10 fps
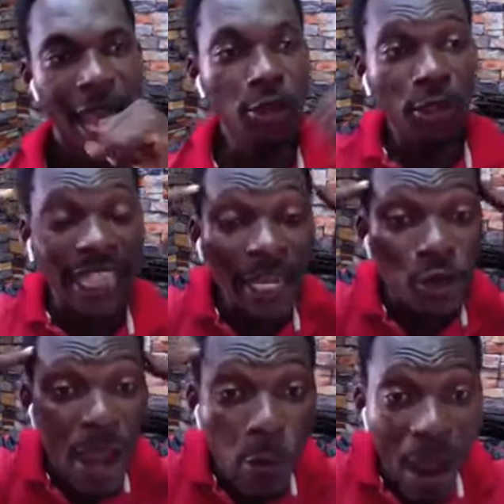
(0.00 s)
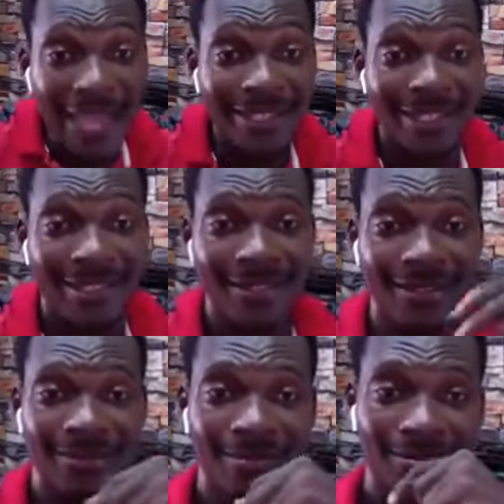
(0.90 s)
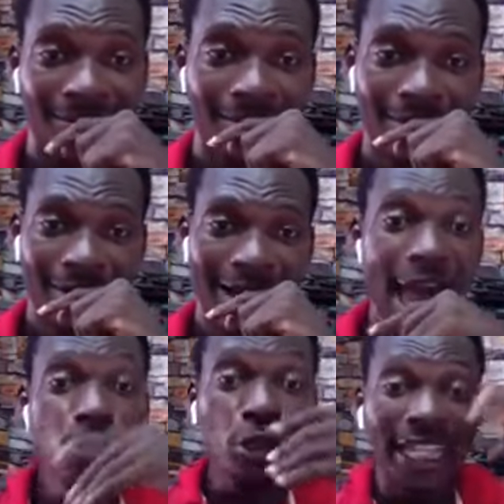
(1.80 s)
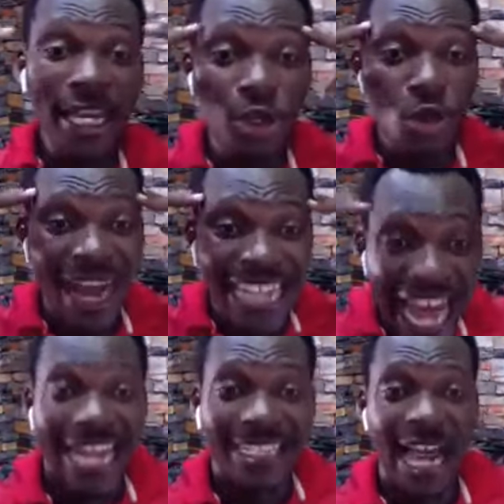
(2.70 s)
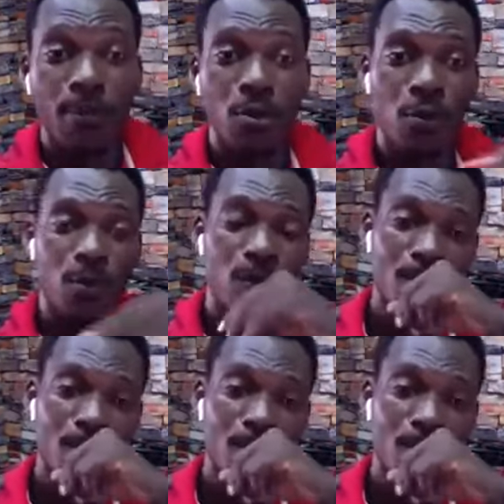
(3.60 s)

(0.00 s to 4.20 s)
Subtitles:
And you think you are wise. And you think you are knowledgeable.